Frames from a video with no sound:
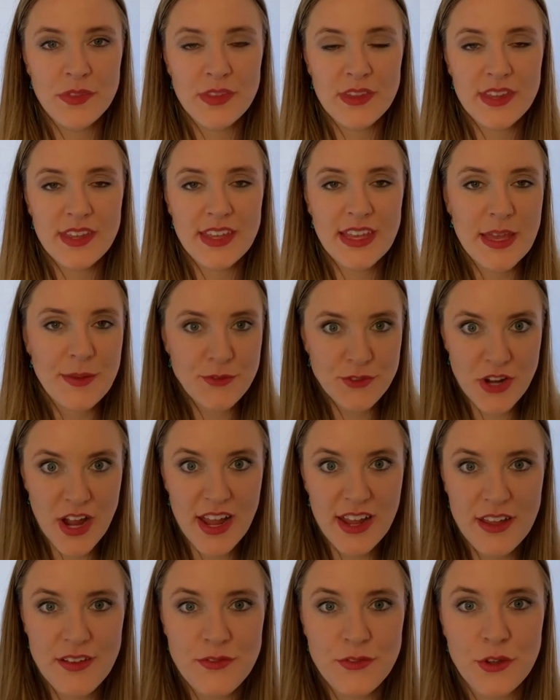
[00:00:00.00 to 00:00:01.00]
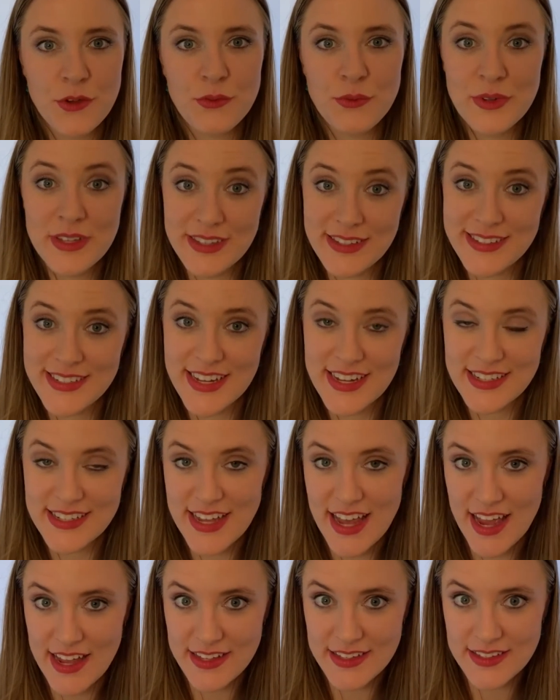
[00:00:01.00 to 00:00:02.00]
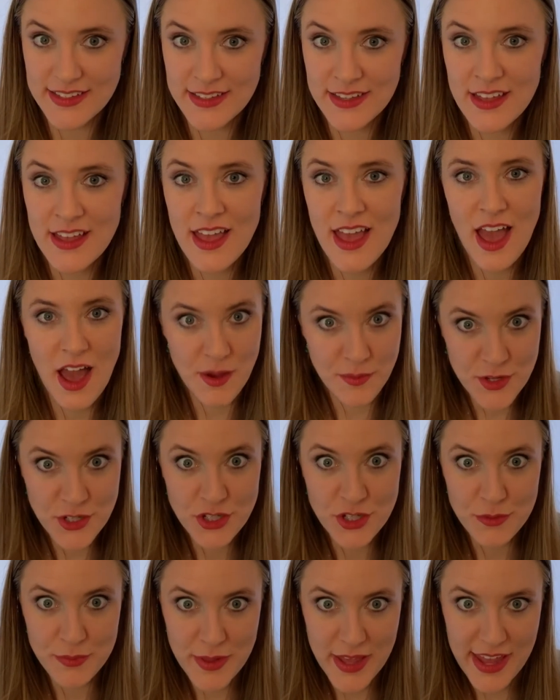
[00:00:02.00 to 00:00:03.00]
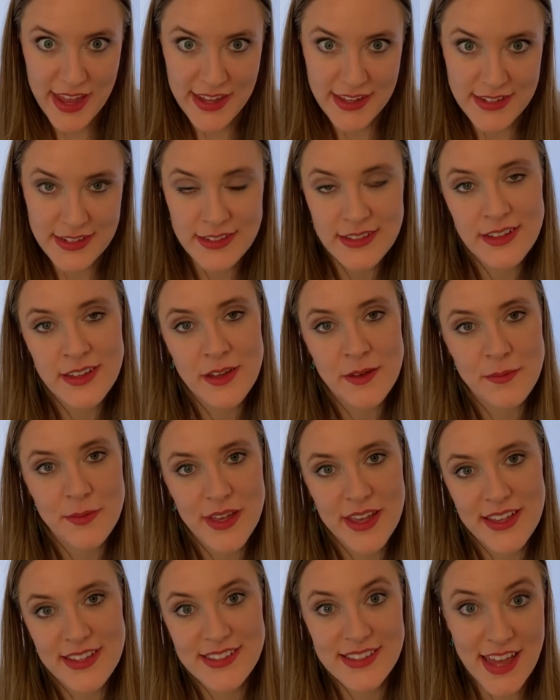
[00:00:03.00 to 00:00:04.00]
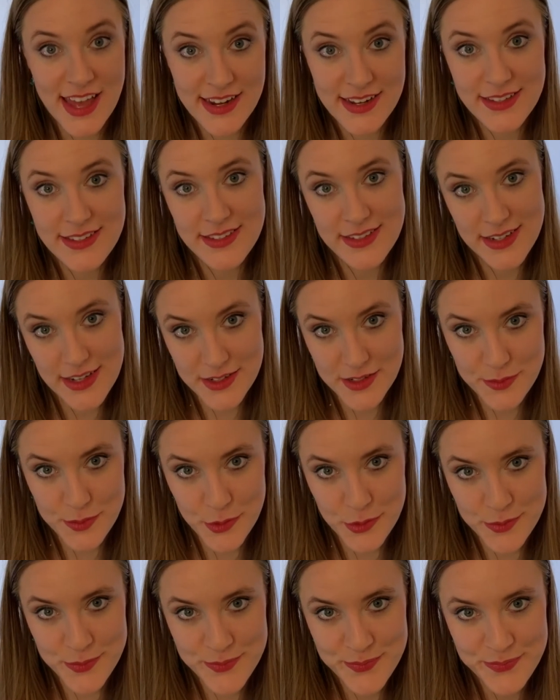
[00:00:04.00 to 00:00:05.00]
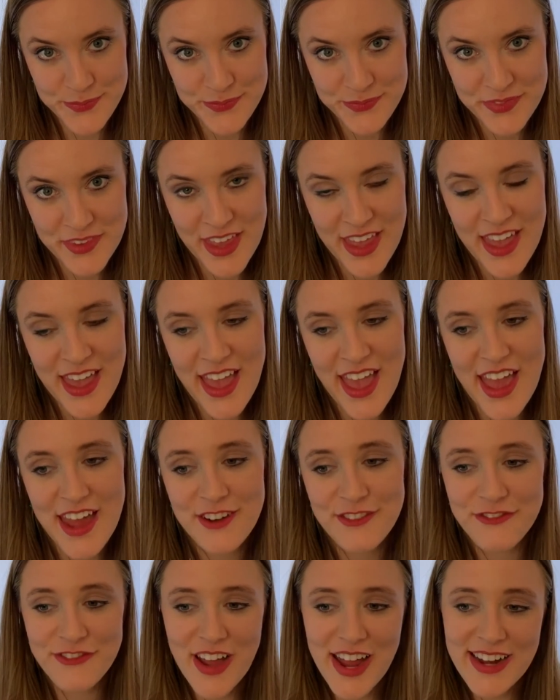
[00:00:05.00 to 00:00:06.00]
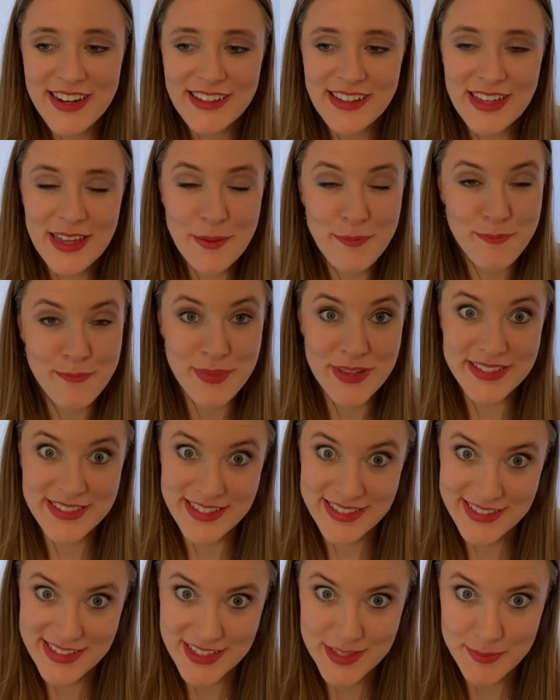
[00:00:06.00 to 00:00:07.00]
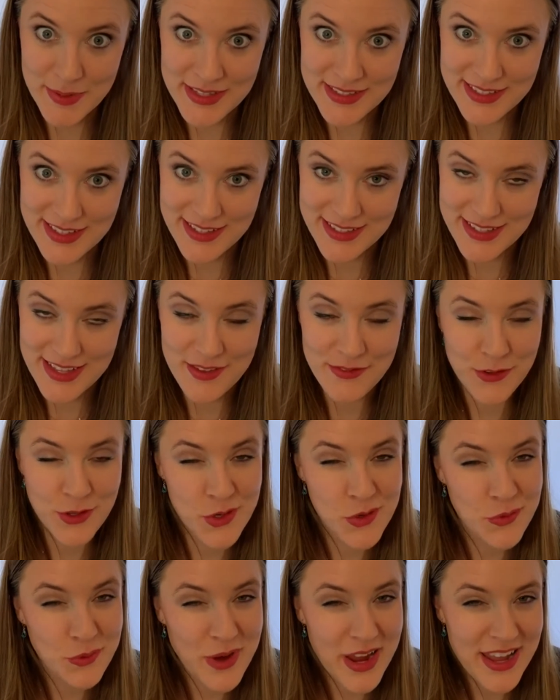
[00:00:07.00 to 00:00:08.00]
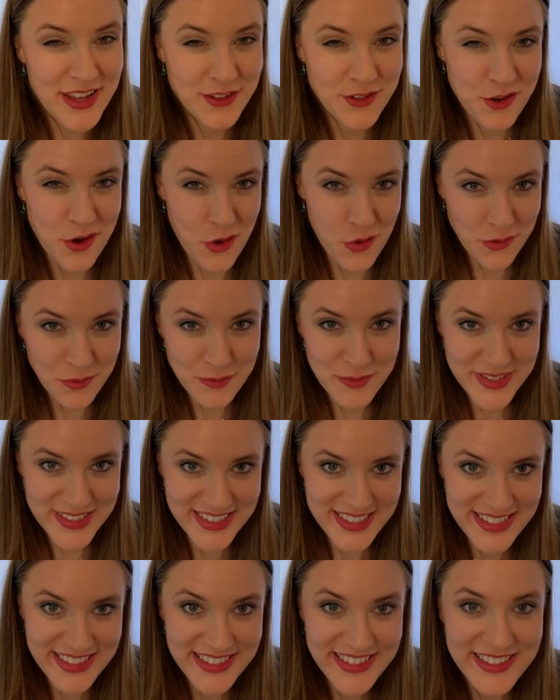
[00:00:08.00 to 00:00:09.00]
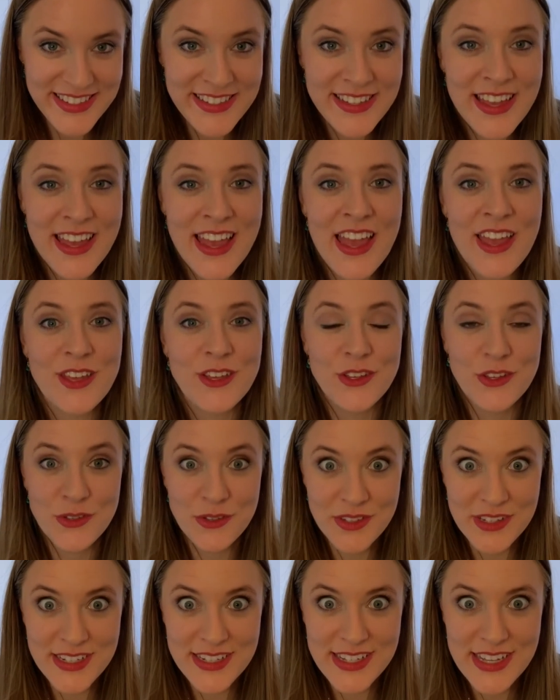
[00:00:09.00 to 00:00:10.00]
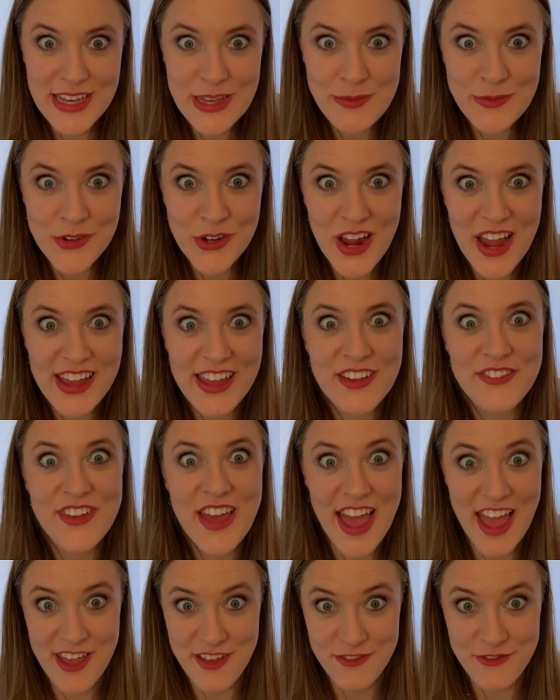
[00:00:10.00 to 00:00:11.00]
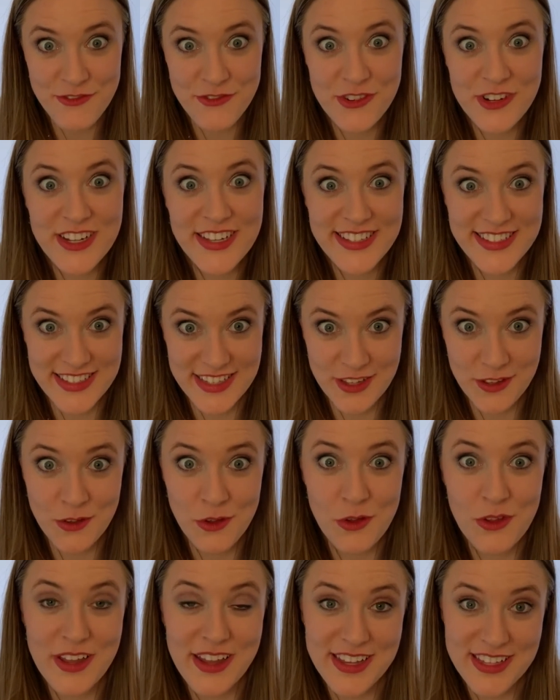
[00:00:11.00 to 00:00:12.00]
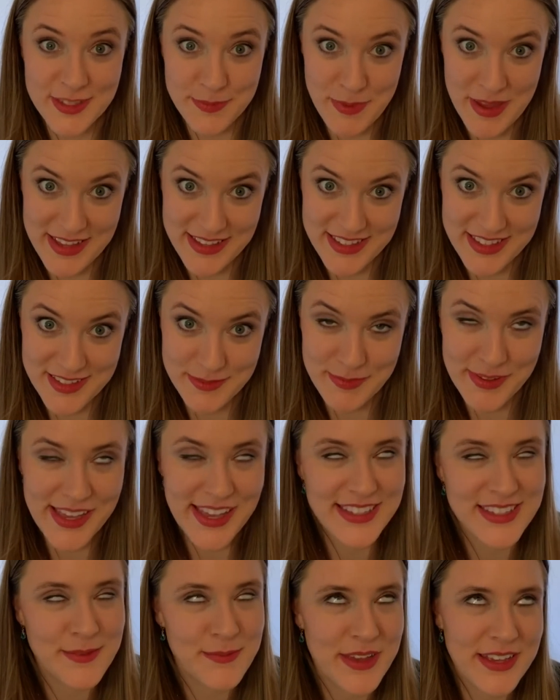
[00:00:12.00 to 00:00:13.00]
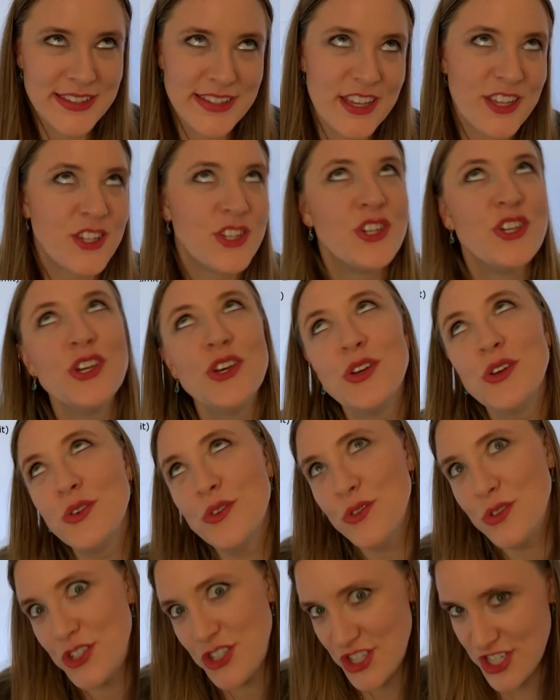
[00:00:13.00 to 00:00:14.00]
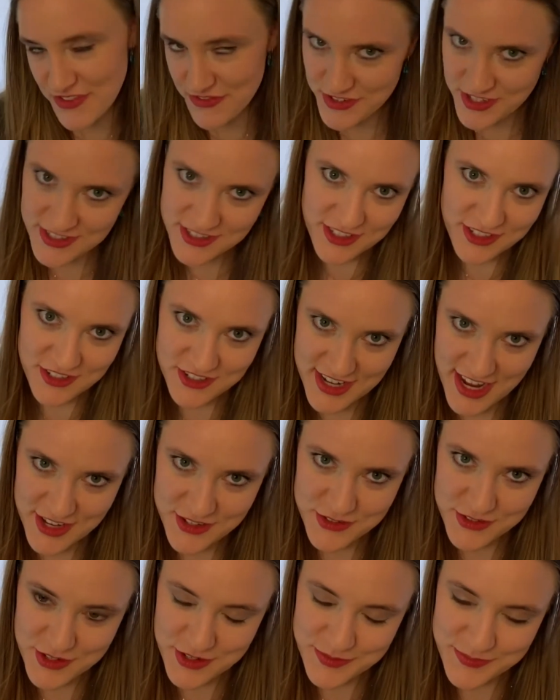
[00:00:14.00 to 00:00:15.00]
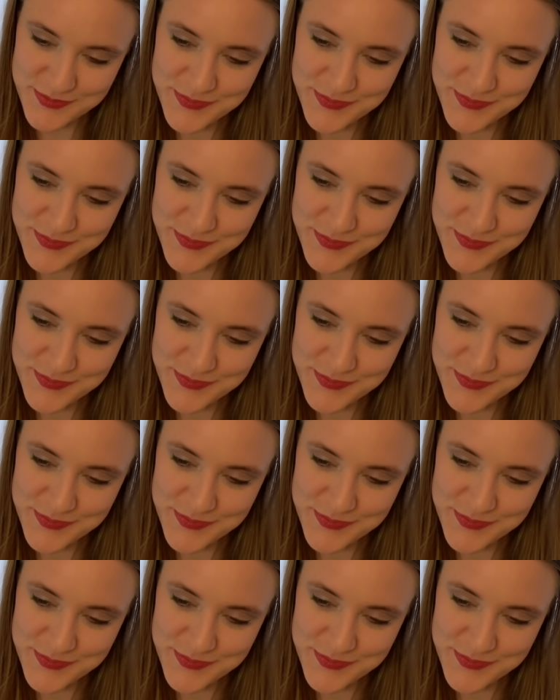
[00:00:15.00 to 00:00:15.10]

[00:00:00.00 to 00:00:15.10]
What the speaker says: Keep track of your real estate tax, how much you paid, because that is deductible. And finally, business expenses. If you ran your own business, you need to keep track of every single expense because it makes a huge difference on your tax return.